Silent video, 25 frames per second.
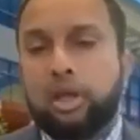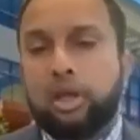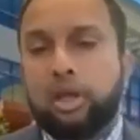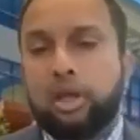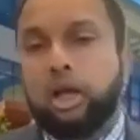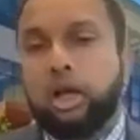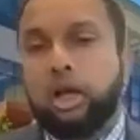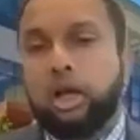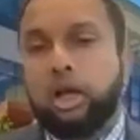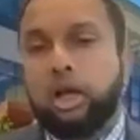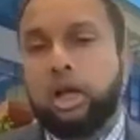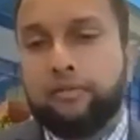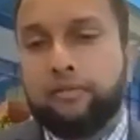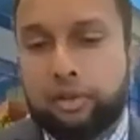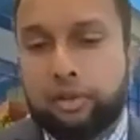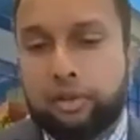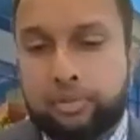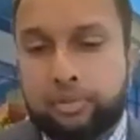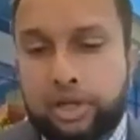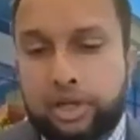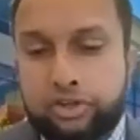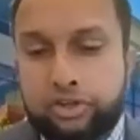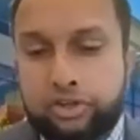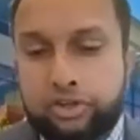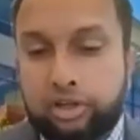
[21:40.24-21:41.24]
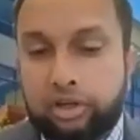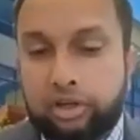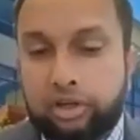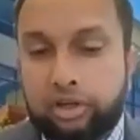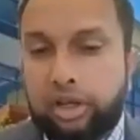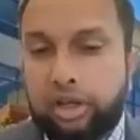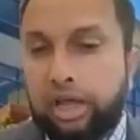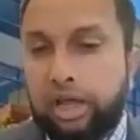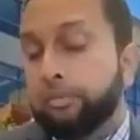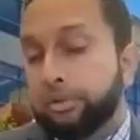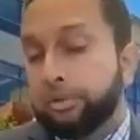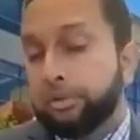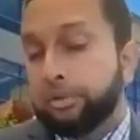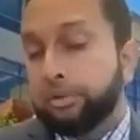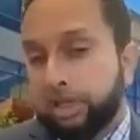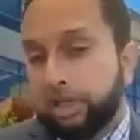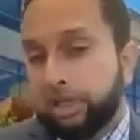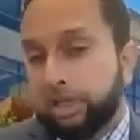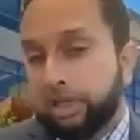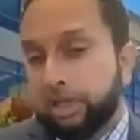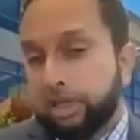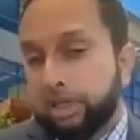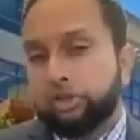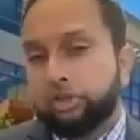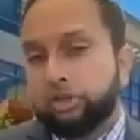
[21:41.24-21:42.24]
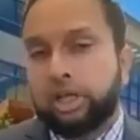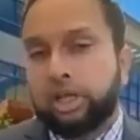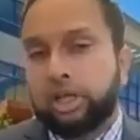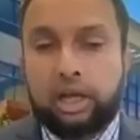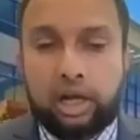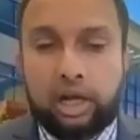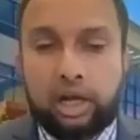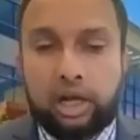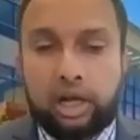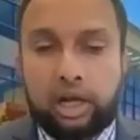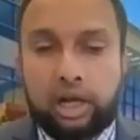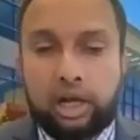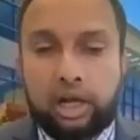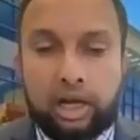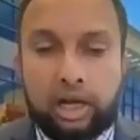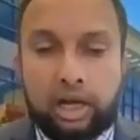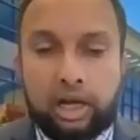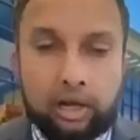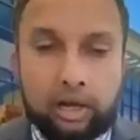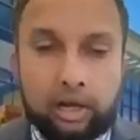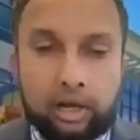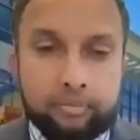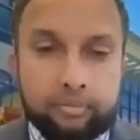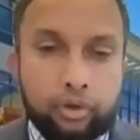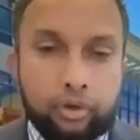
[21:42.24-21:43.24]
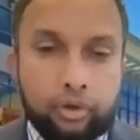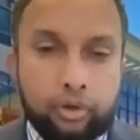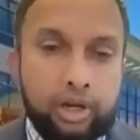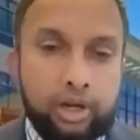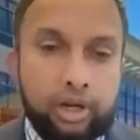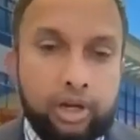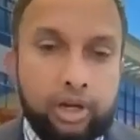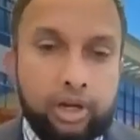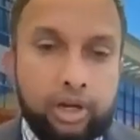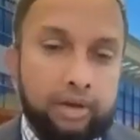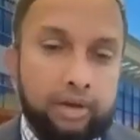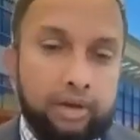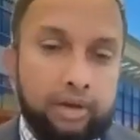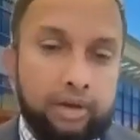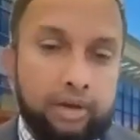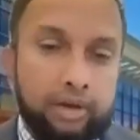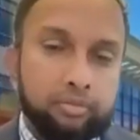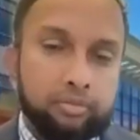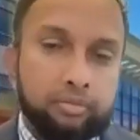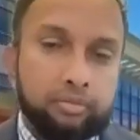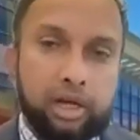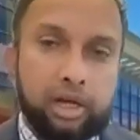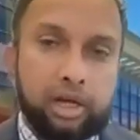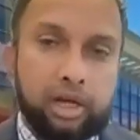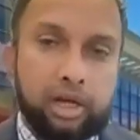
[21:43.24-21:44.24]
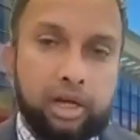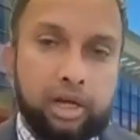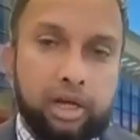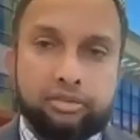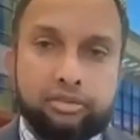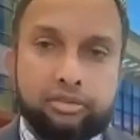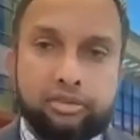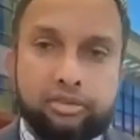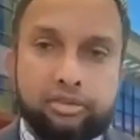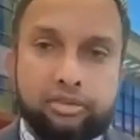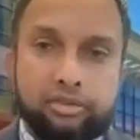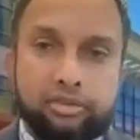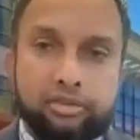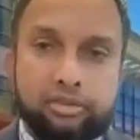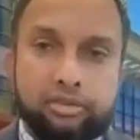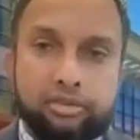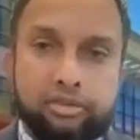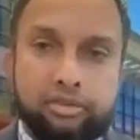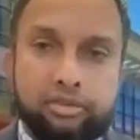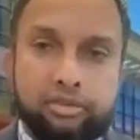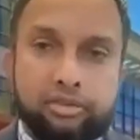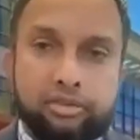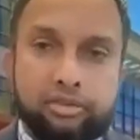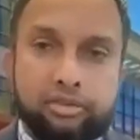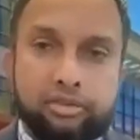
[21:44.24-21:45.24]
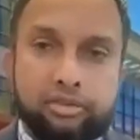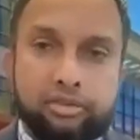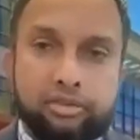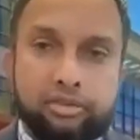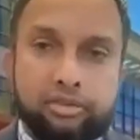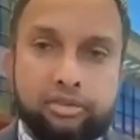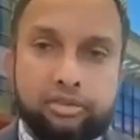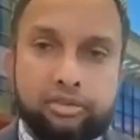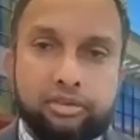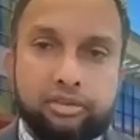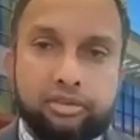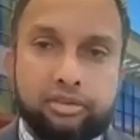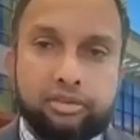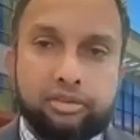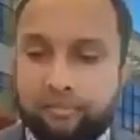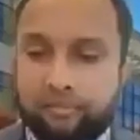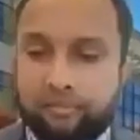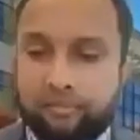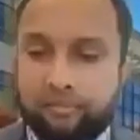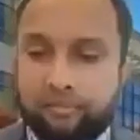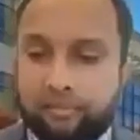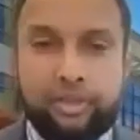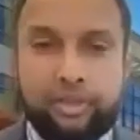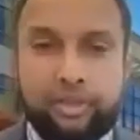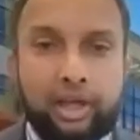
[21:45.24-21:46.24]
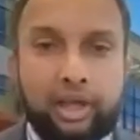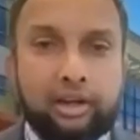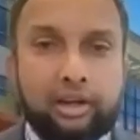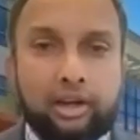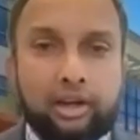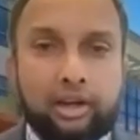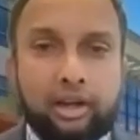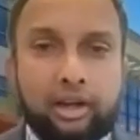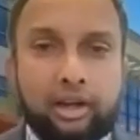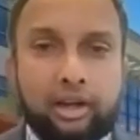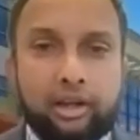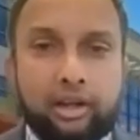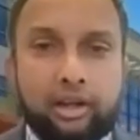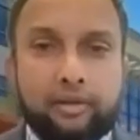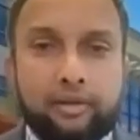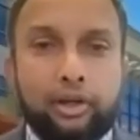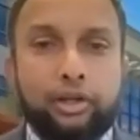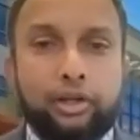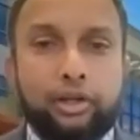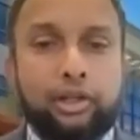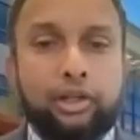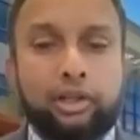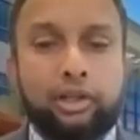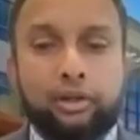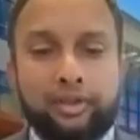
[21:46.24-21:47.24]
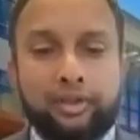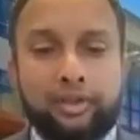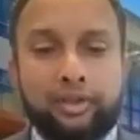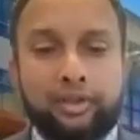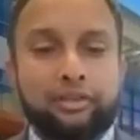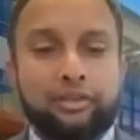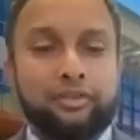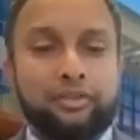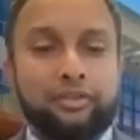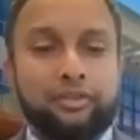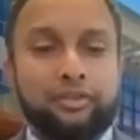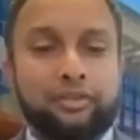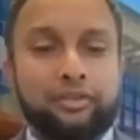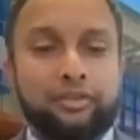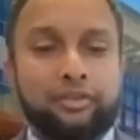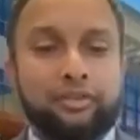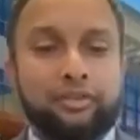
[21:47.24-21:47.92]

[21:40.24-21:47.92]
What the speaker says: for the patient, and potentially could have some cost savings as well. And with that, I'll conclude. Thanks very much.